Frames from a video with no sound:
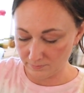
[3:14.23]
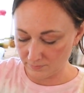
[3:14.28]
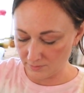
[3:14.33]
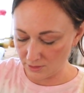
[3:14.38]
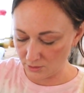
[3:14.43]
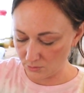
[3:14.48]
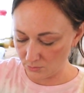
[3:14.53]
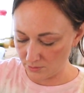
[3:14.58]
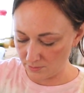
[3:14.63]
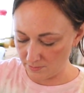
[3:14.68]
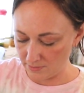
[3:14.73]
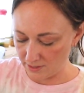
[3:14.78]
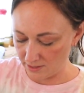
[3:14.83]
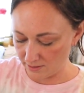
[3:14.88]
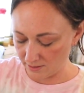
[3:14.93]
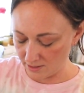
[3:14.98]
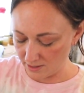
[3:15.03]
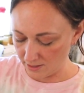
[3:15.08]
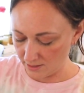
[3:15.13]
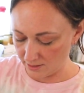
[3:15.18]
This would
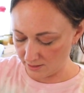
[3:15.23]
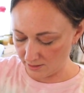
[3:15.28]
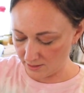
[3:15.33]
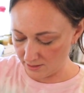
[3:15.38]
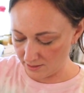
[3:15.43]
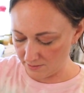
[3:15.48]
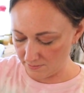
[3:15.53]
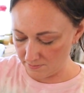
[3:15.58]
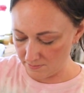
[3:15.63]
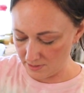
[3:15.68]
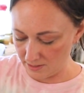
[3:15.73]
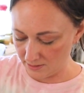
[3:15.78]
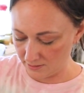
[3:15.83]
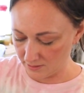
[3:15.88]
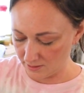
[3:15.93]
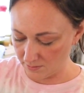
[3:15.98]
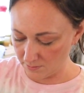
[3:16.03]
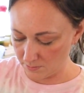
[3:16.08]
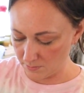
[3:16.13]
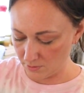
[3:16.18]
make like an
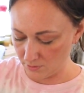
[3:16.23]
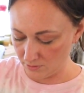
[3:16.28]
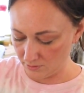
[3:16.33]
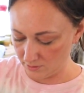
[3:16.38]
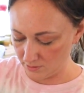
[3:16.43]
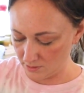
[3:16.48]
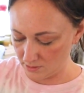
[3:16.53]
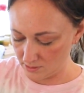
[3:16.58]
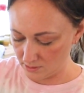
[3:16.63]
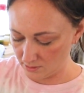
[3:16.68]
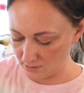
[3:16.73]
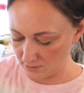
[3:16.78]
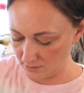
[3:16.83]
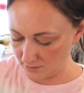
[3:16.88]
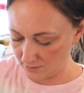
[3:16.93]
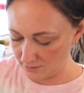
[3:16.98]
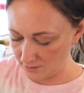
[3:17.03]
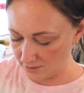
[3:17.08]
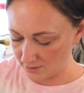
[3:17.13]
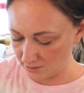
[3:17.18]
amazing
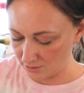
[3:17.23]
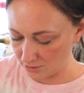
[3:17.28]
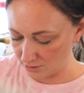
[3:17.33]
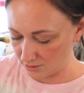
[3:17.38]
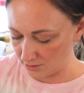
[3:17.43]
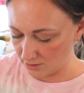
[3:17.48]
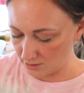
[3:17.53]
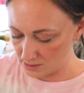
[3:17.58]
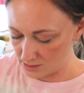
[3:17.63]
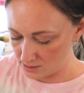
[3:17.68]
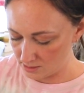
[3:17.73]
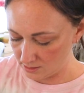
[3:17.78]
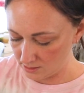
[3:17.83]
poultice, actually.